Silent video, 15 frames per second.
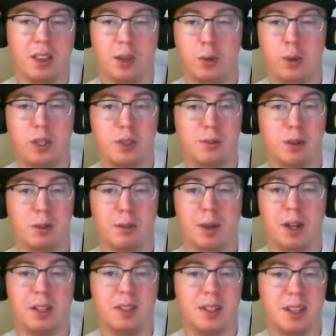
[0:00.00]
The Twins
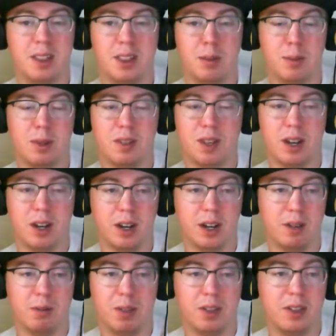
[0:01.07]
bullpen is nothing to be scared
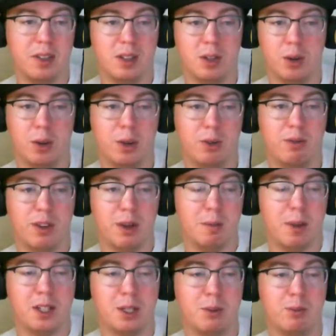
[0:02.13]
of. That's a totally
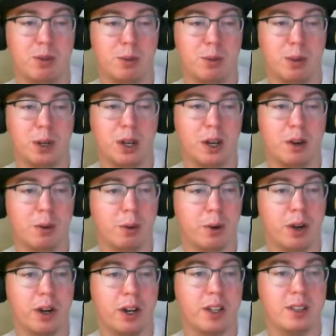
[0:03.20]
fine matchup for Rougned
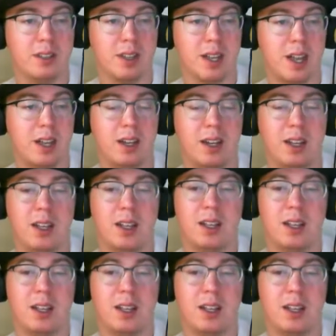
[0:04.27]
Odor. It's not